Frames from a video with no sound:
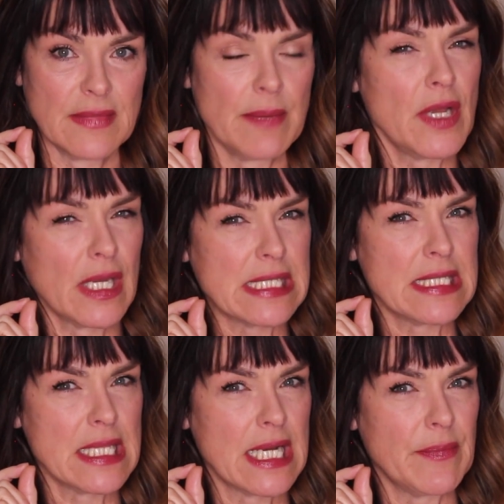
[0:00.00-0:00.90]
I'm not going to
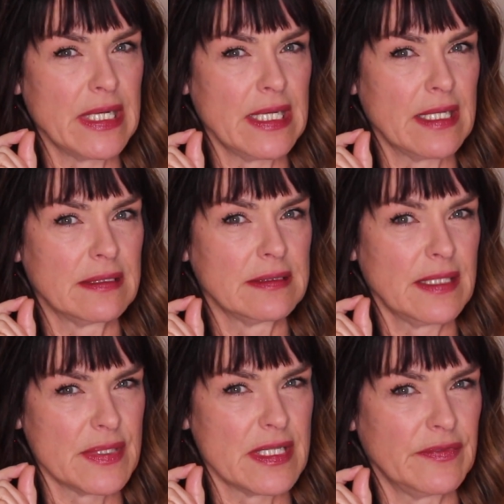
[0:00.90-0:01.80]
say that at one again.
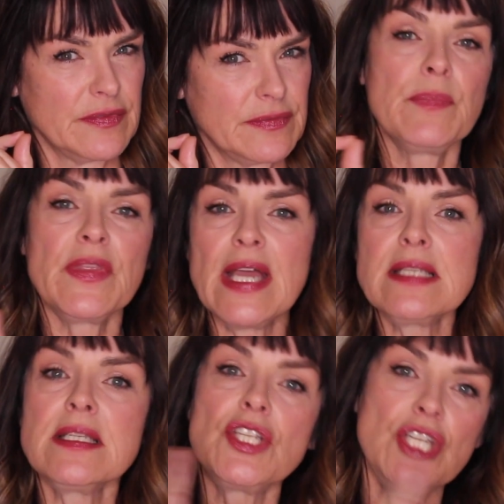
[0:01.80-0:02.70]
That was tough. But
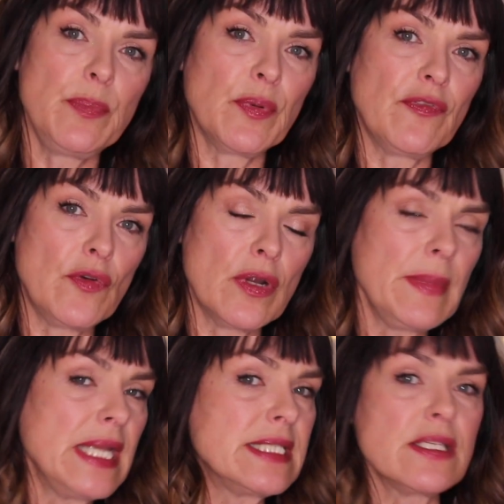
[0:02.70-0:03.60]
that's the cheaper
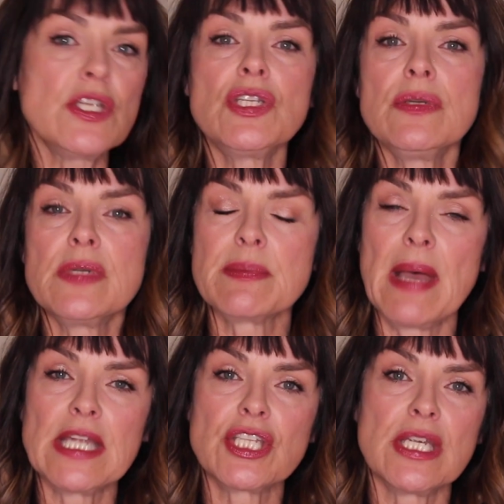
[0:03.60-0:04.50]
form. It doesn't do as
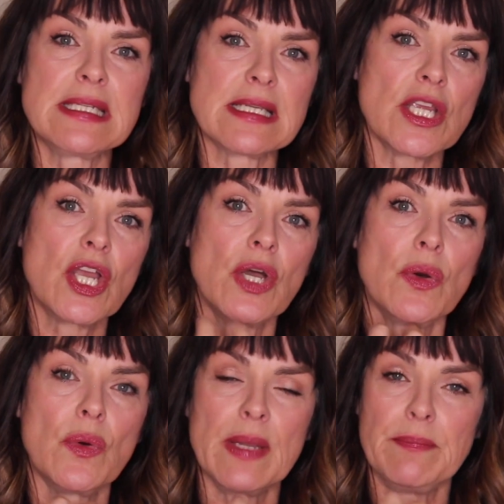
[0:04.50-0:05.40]
much. It doesn't
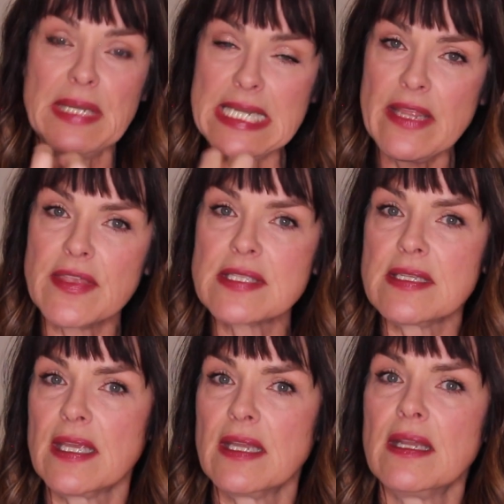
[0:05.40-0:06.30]
go beneath the
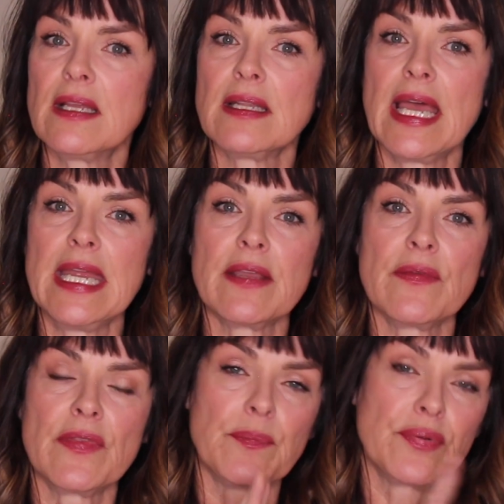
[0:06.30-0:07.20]
skin like
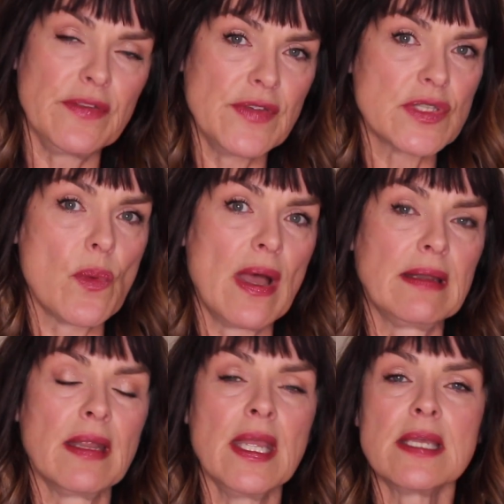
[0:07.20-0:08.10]
the previous
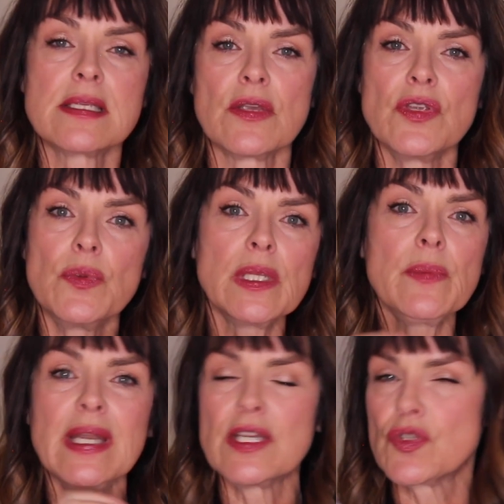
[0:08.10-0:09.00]
one. So you really
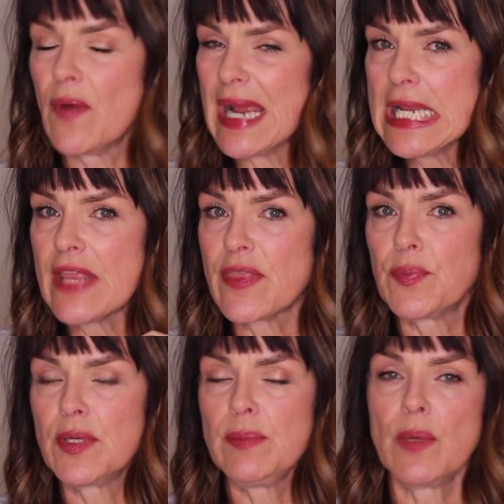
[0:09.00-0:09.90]
want to try to get the
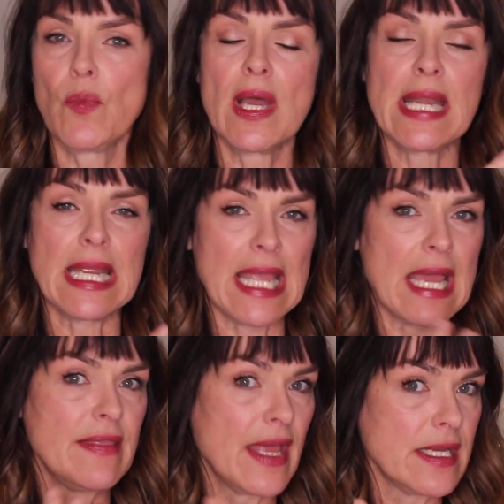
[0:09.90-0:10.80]
premium one.
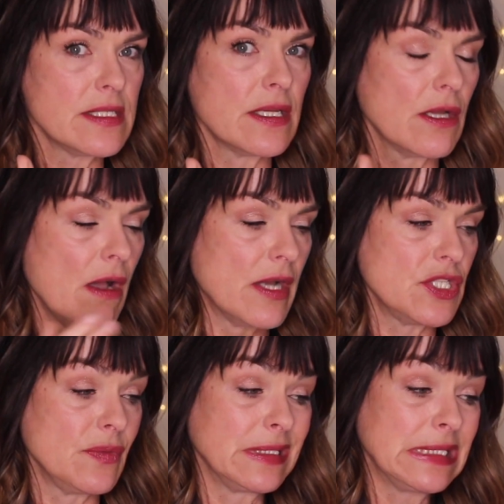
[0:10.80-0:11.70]
Again, that is going to
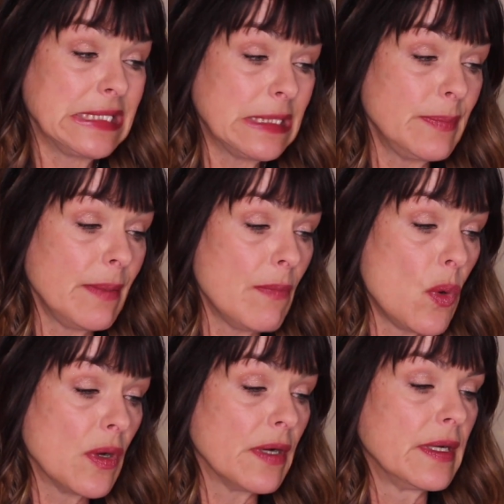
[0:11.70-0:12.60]
cost you a little bit
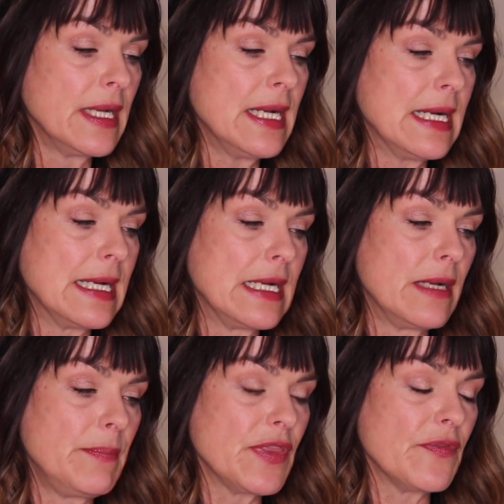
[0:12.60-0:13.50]
more.
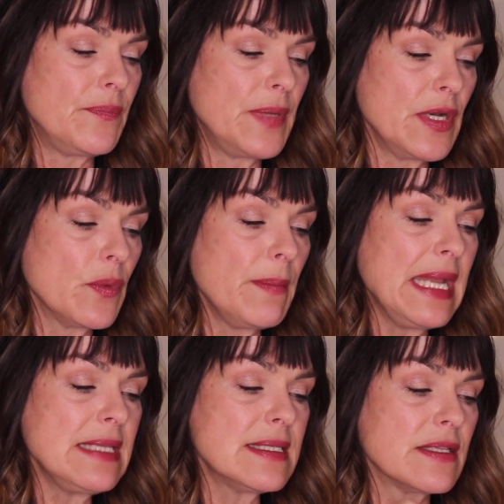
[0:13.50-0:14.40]
Um, but the but it
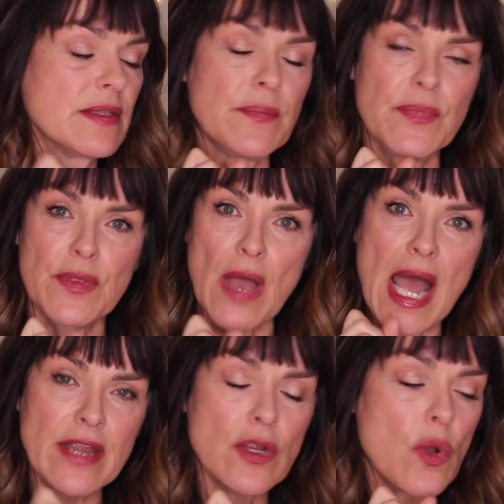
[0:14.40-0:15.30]
remains the the
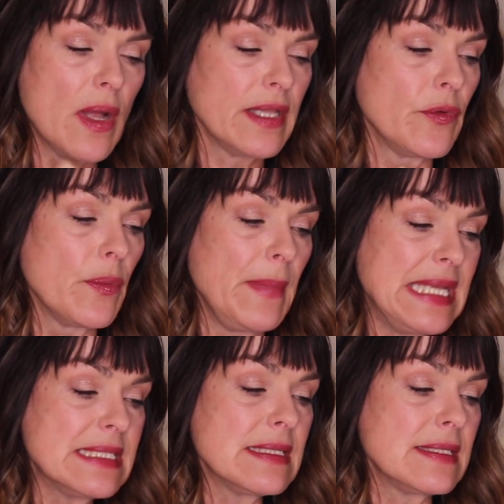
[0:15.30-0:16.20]
higher quality
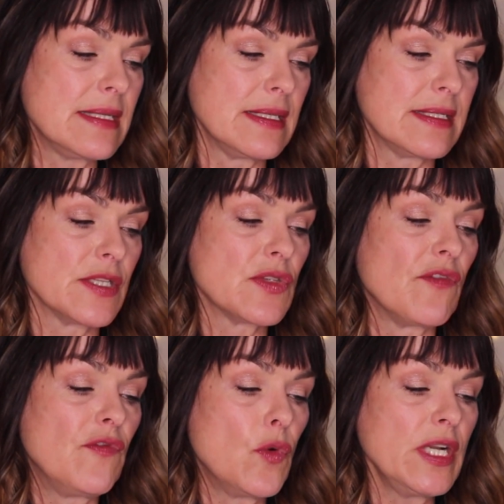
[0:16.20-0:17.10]
remains in the skin cells
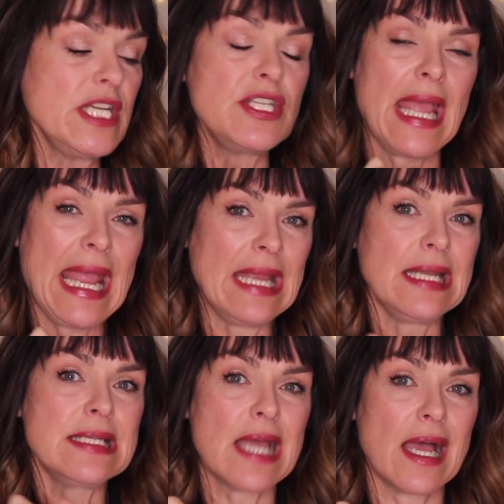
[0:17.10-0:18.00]
40 to
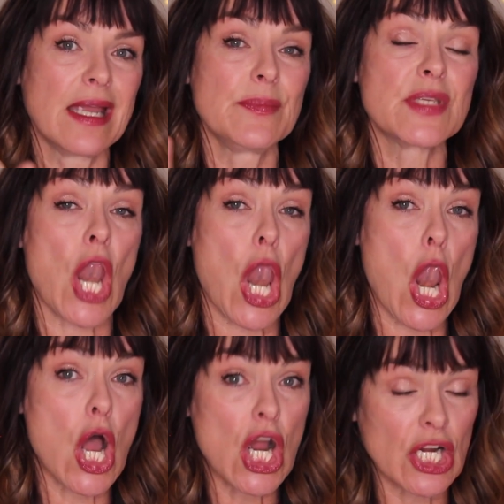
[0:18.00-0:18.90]
80 times
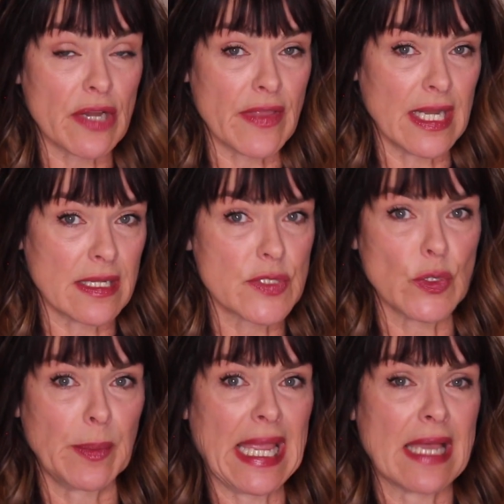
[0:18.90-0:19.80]
longer than L-ascorbic